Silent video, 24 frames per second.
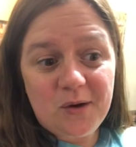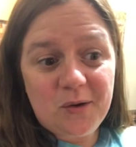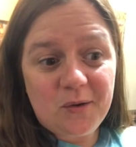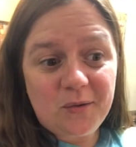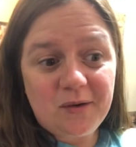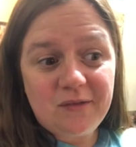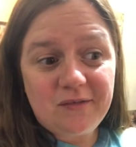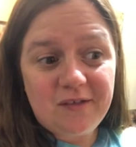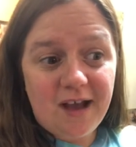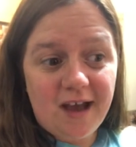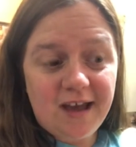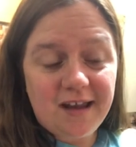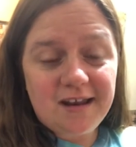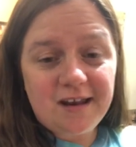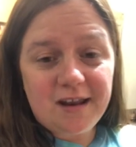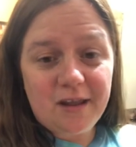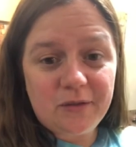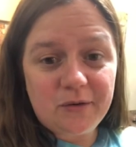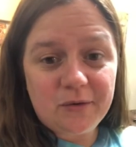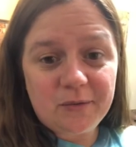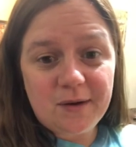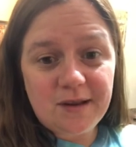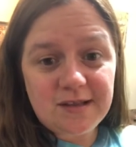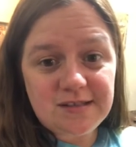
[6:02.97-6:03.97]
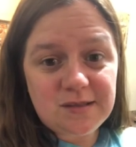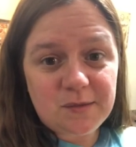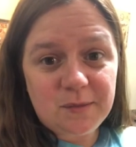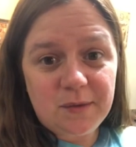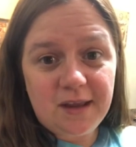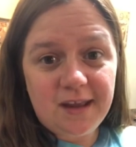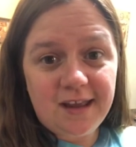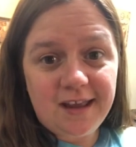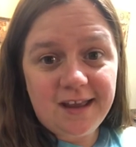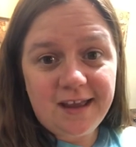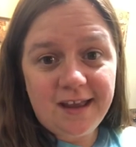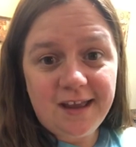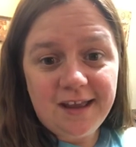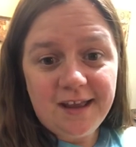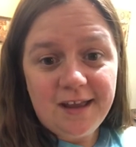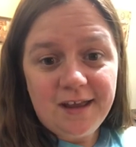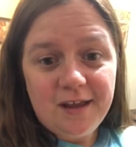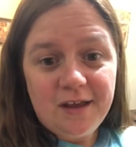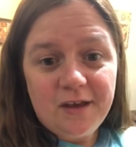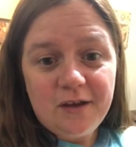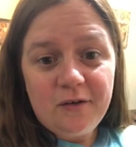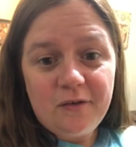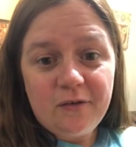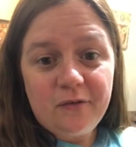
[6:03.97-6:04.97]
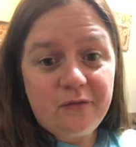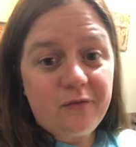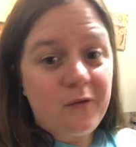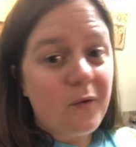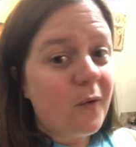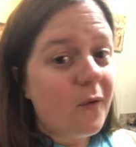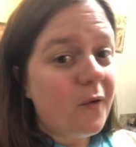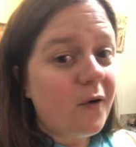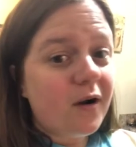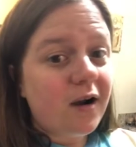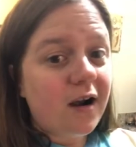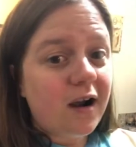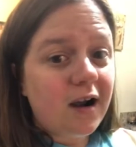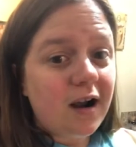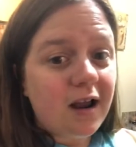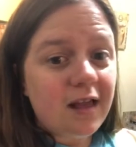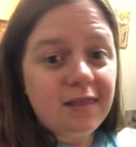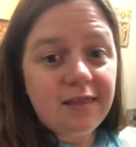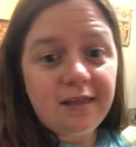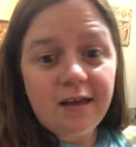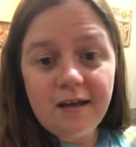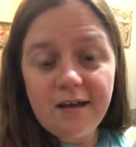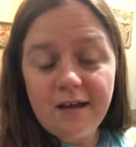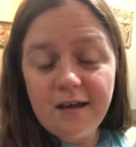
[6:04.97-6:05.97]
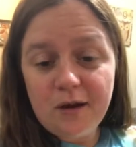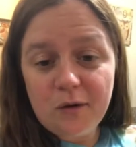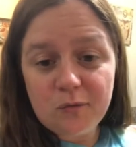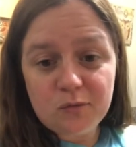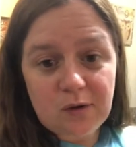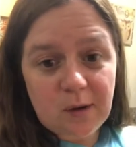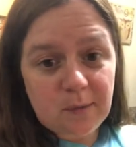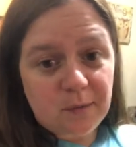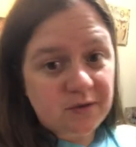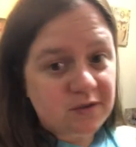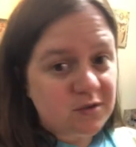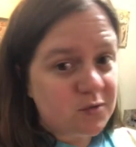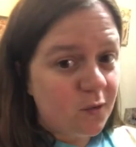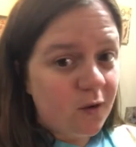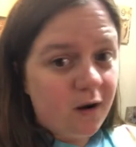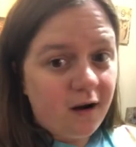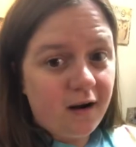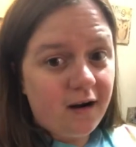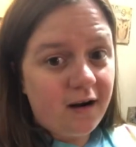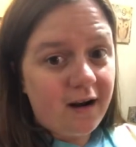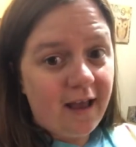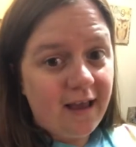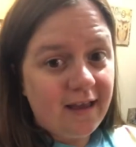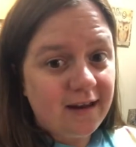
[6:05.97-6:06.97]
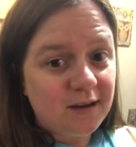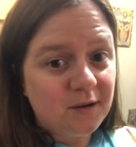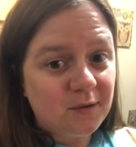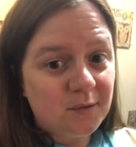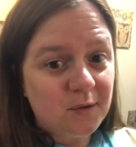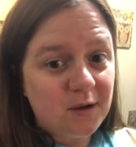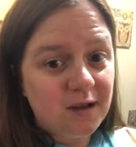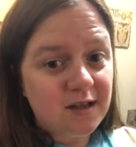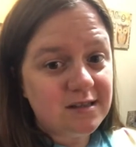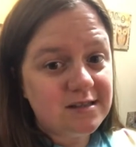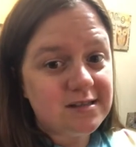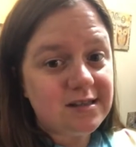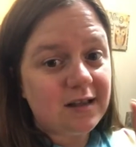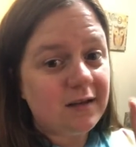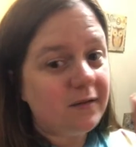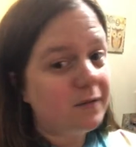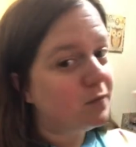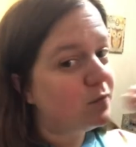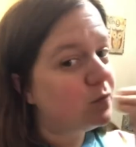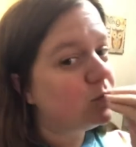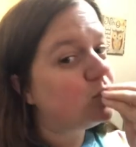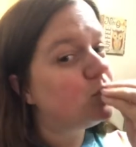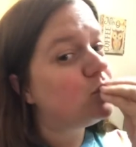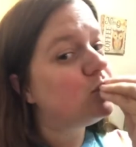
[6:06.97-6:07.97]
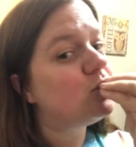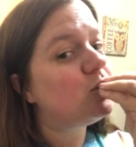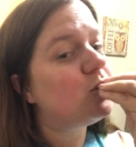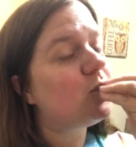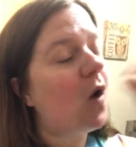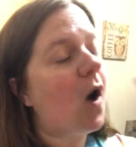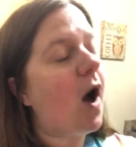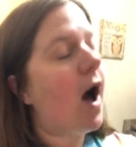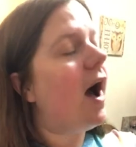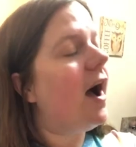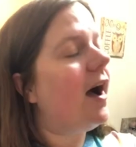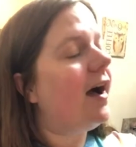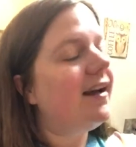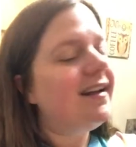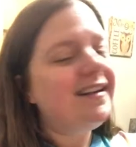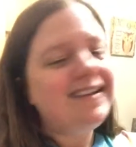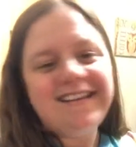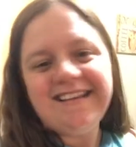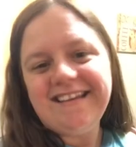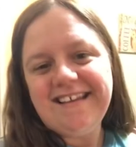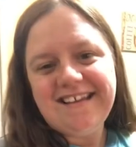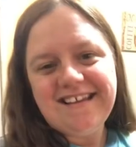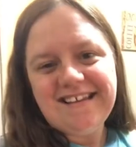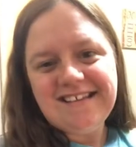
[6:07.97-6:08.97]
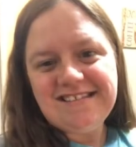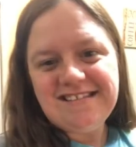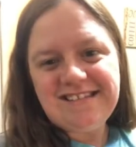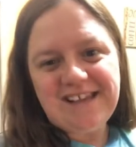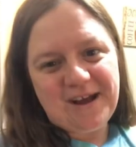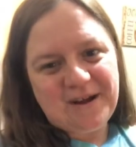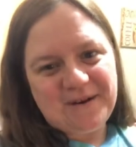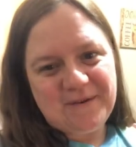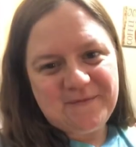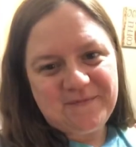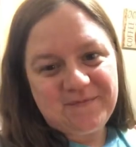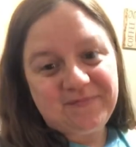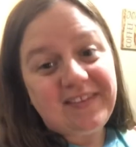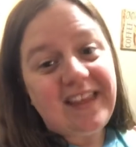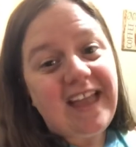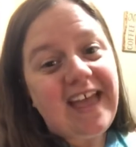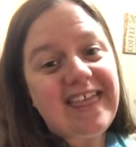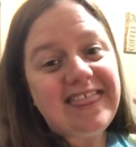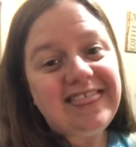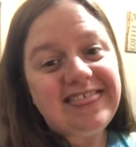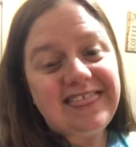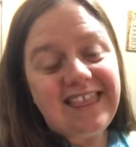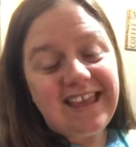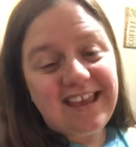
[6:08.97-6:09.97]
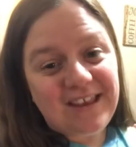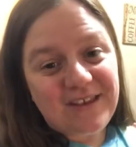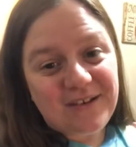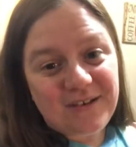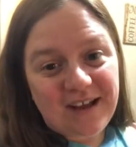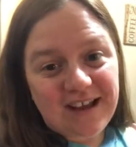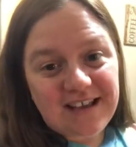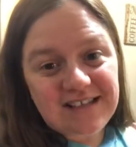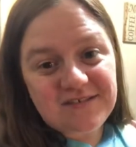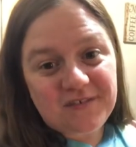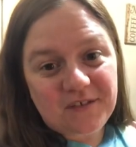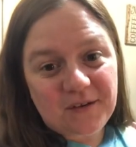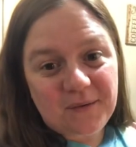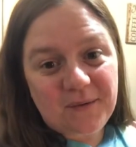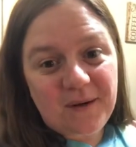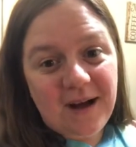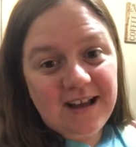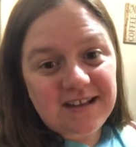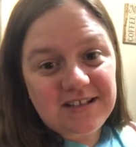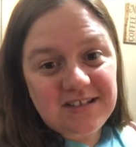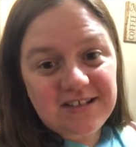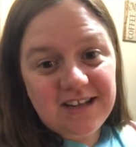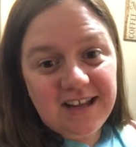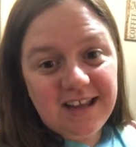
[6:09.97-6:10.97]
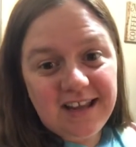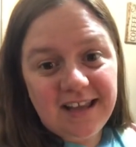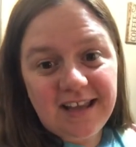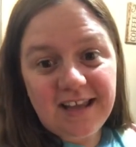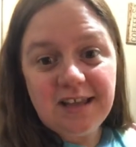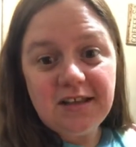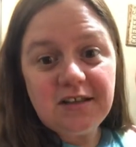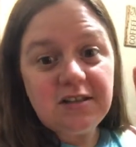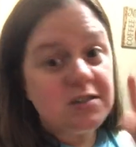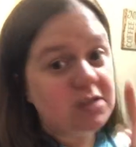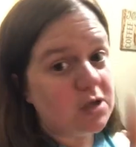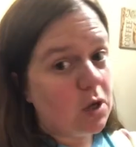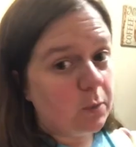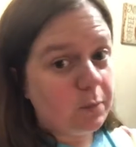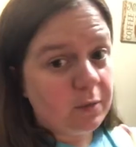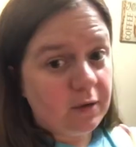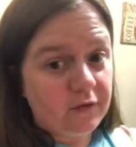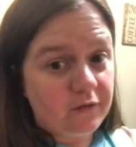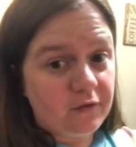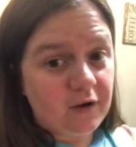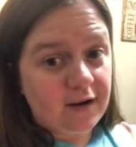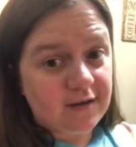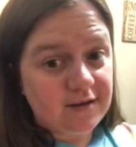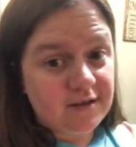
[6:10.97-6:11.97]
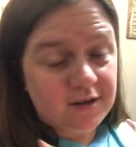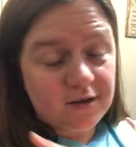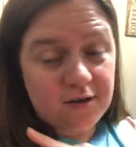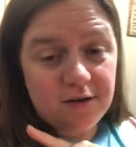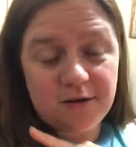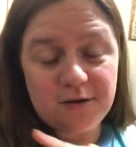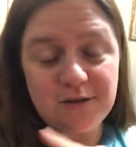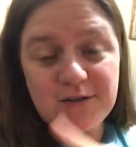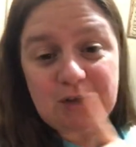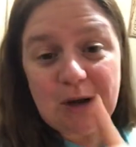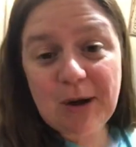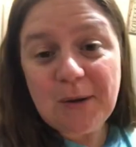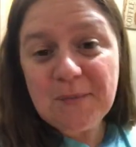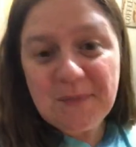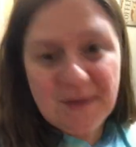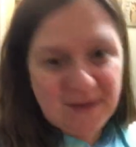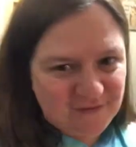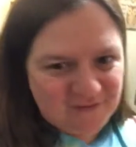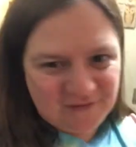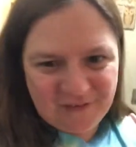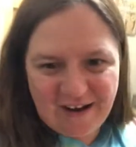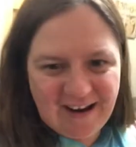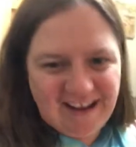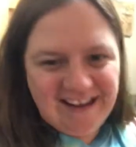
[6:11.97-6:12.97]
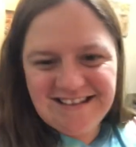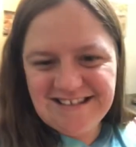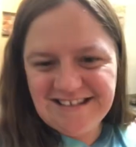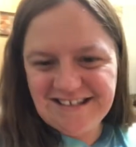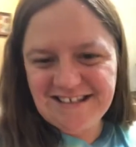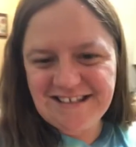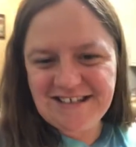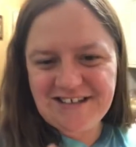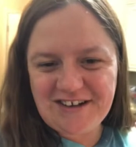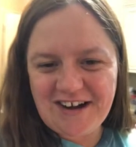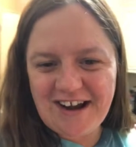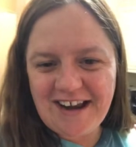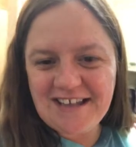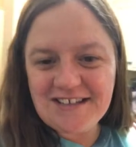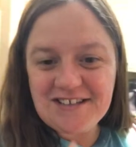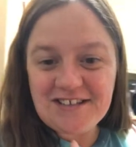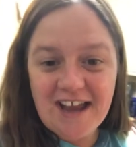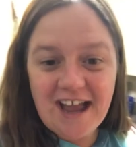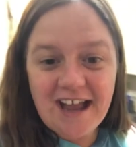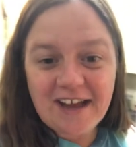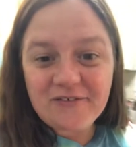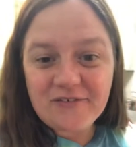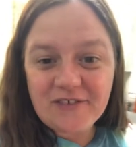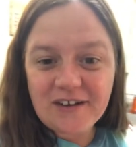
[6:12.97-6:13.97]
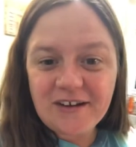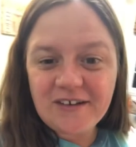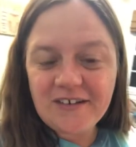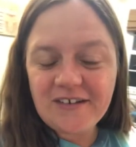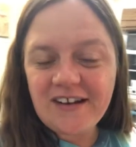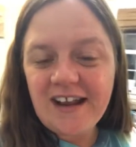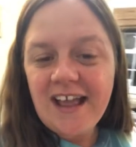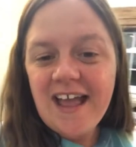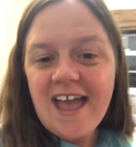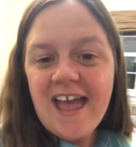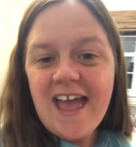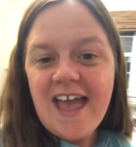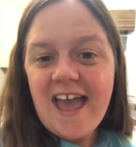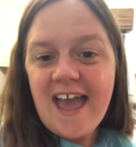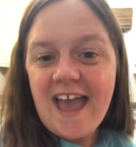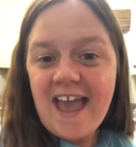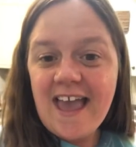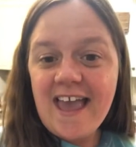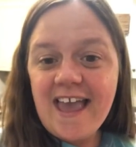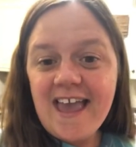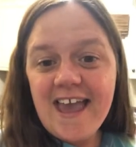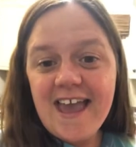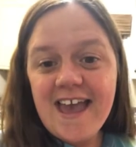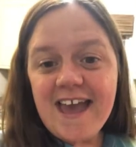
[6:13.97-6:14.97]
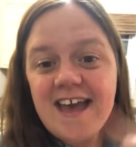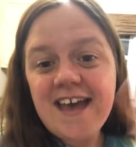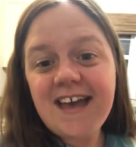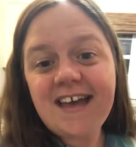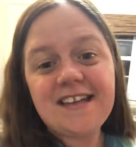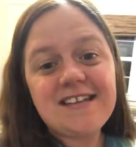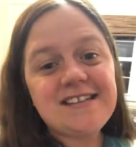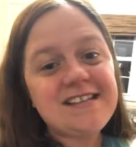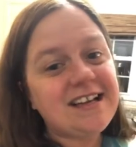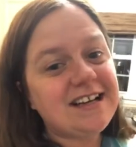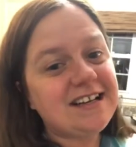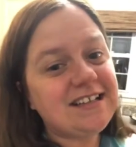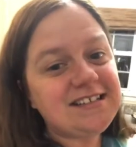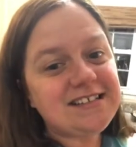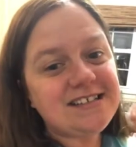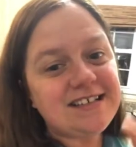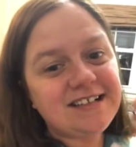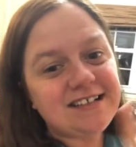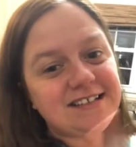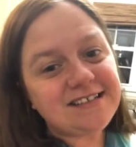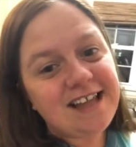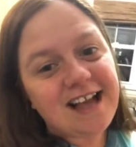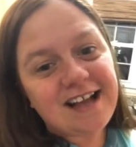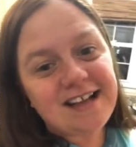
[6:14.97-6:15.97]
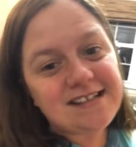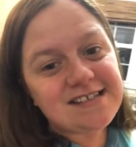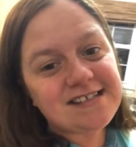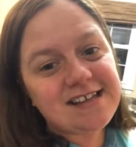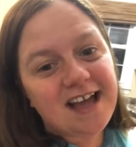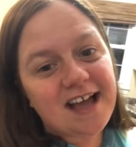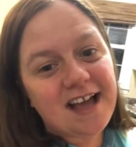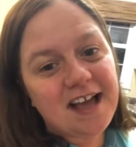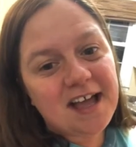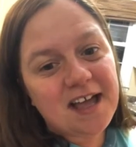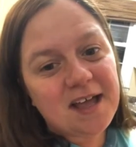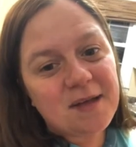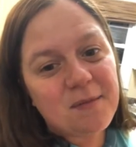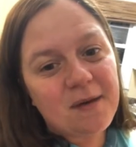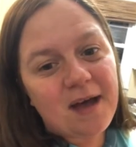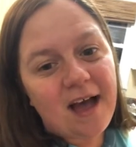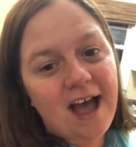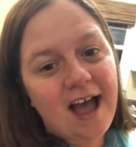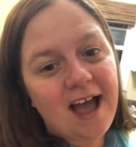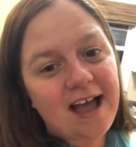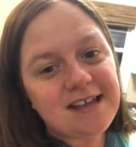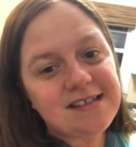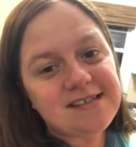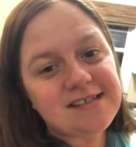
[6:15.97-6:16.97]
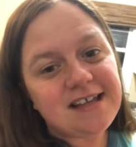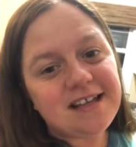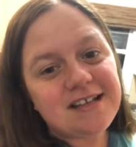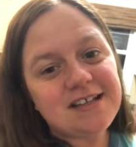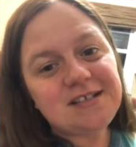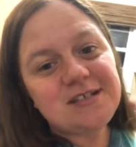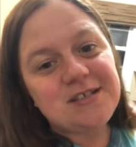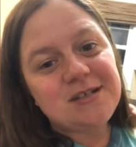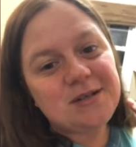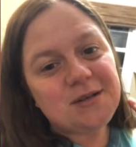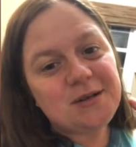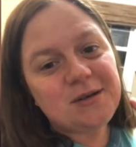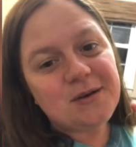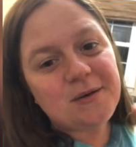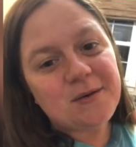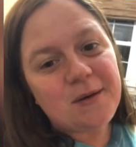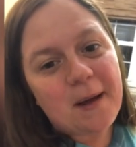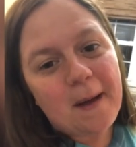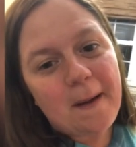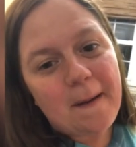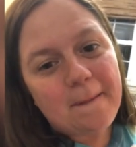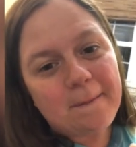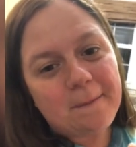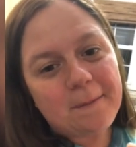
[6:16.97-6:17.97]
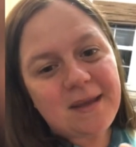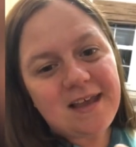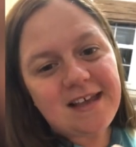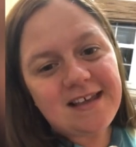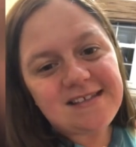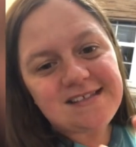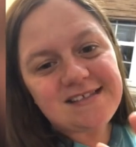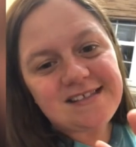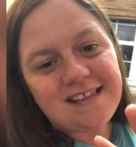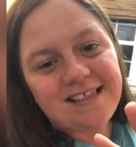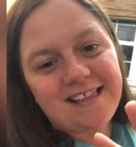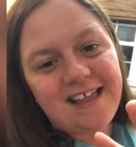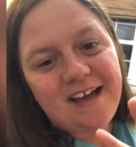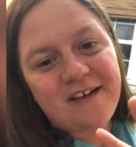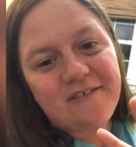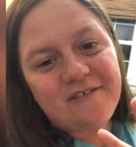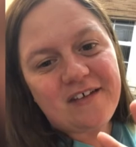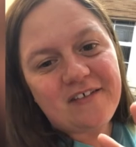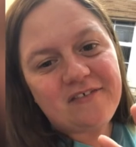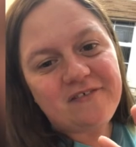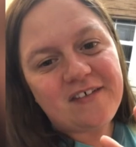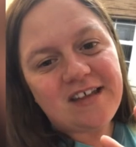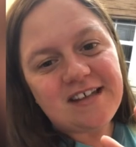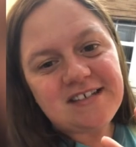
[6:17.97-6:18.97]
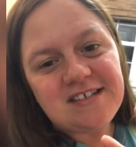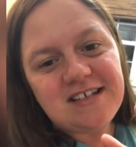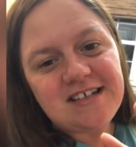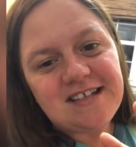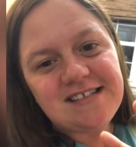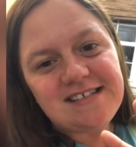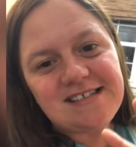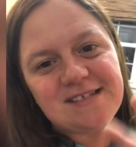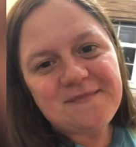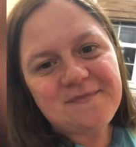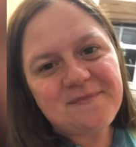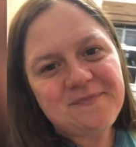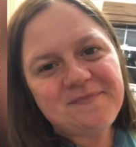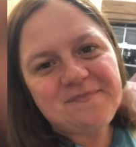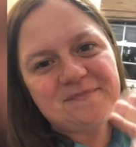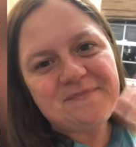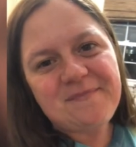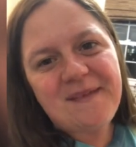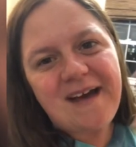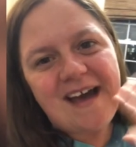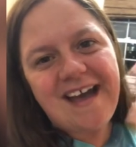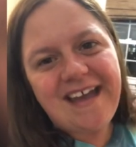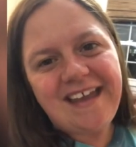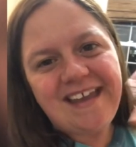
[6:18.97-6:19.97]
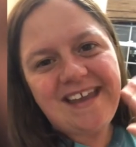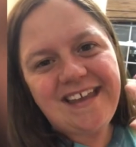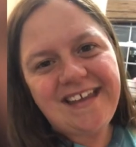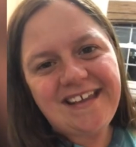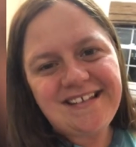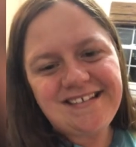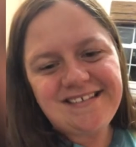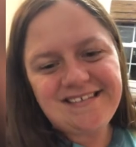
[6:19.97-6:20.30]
we've got another recipe for the repertoire, and it was mwah. So thank you guys for watching. Don't be afraid to, don't be afraid to try jackfruit. And until next time, I send you peace, love, and veggies. Bye